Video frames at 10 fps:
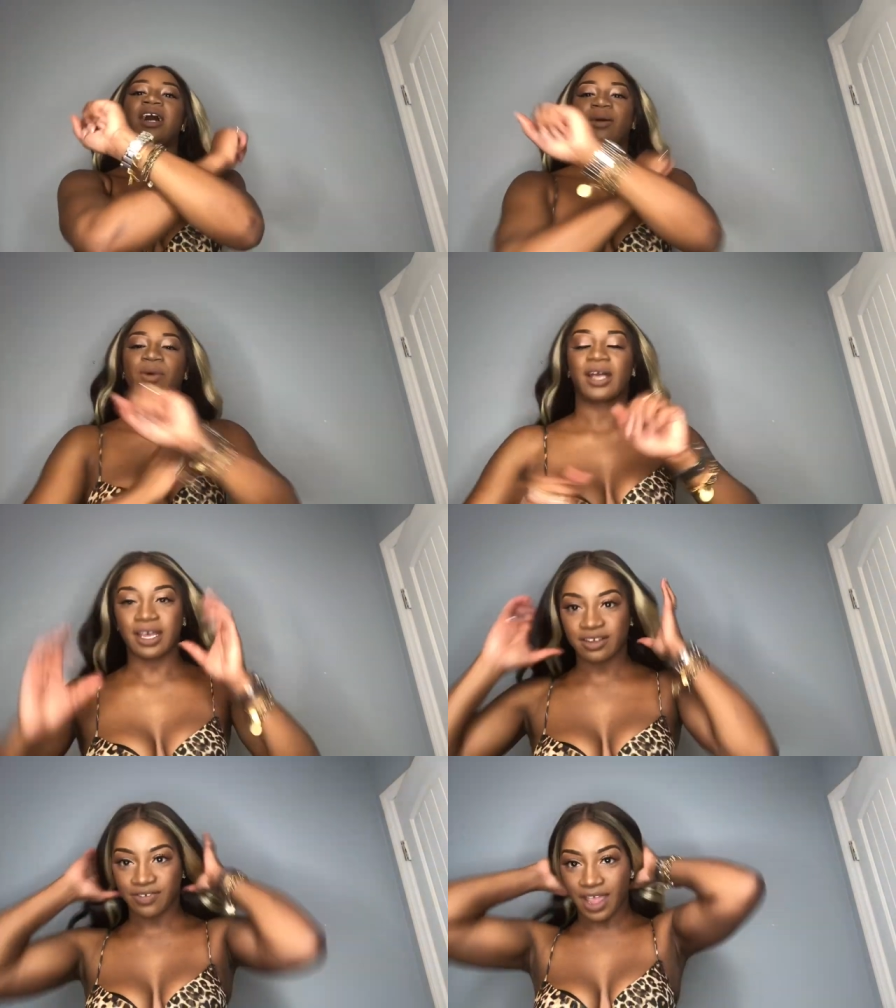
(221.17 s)
I'm
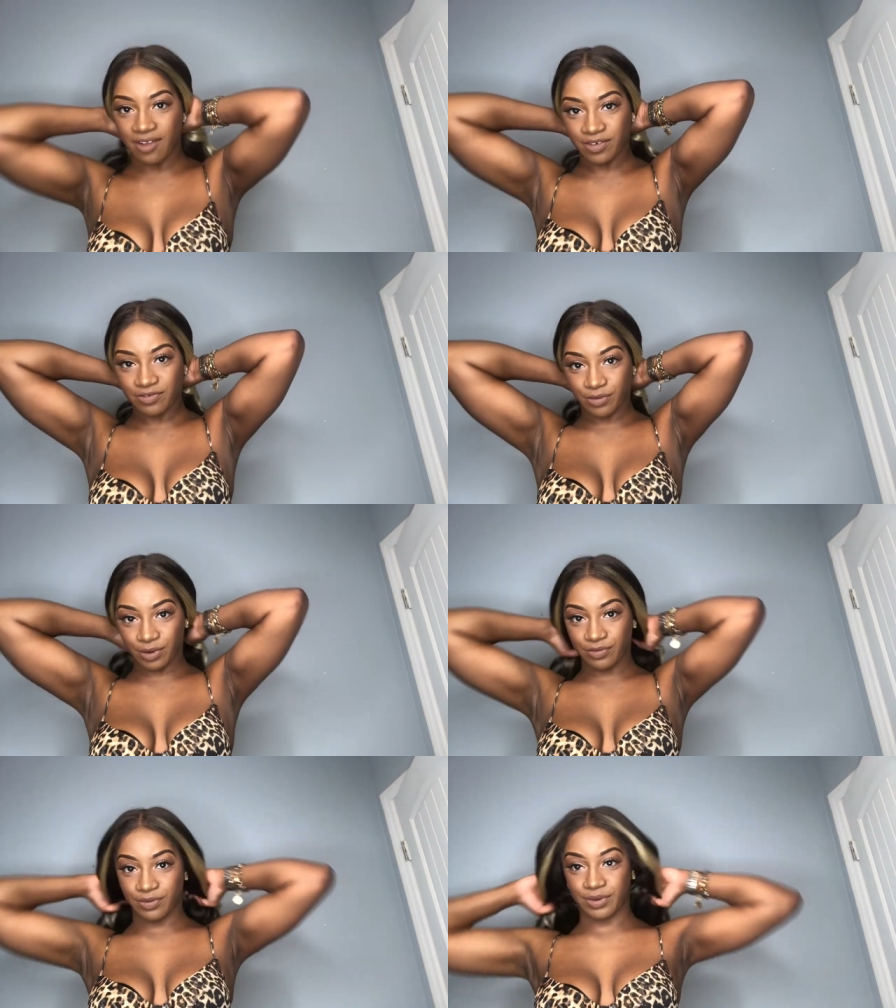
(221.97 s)
Wakanda forever, for
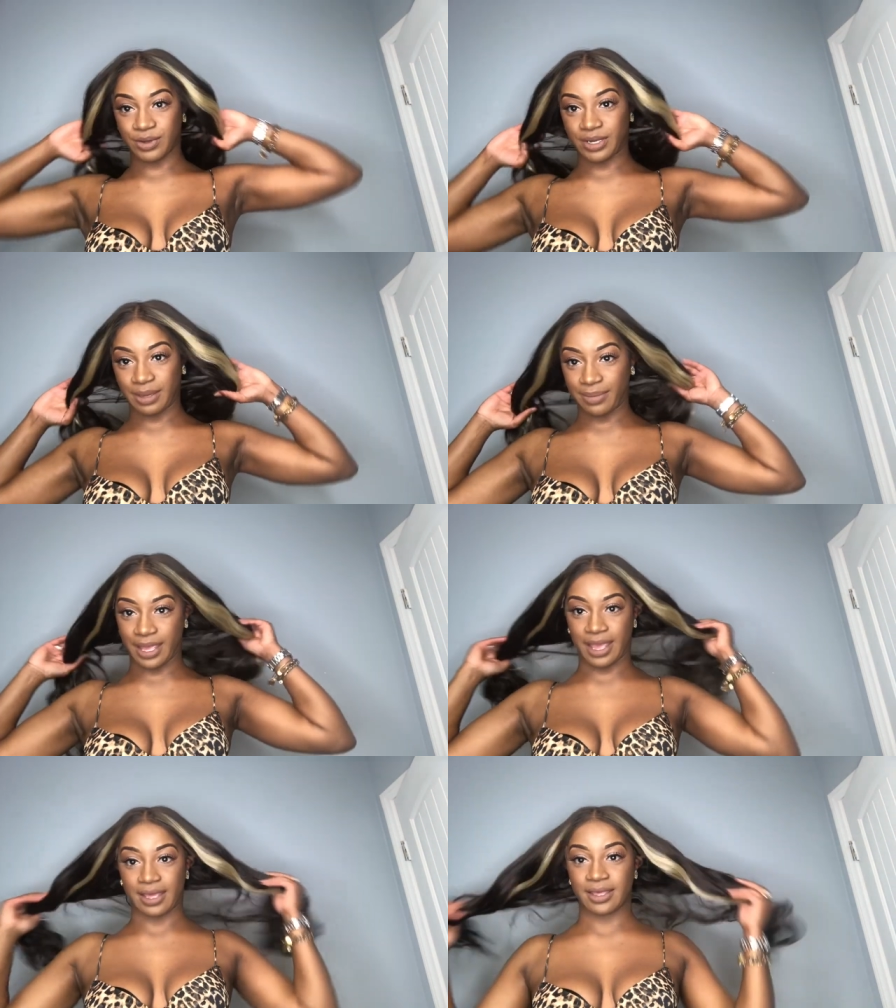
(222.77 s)
real, for real, in the
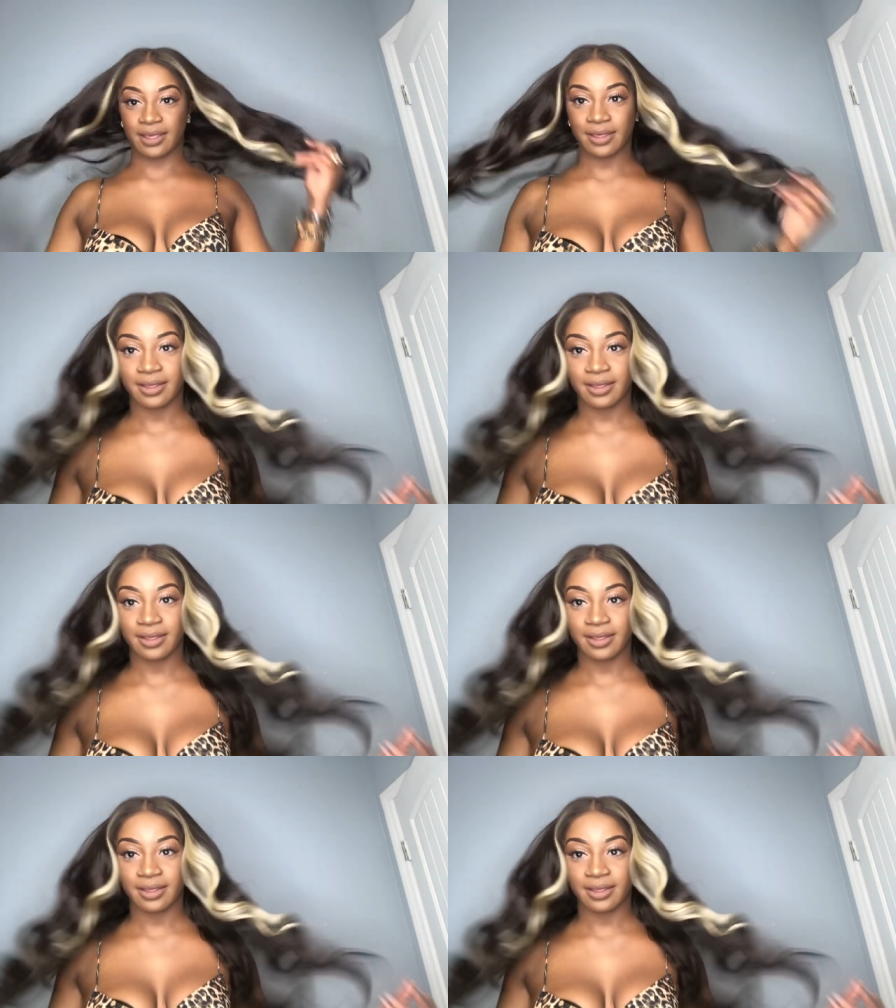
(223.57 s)
back.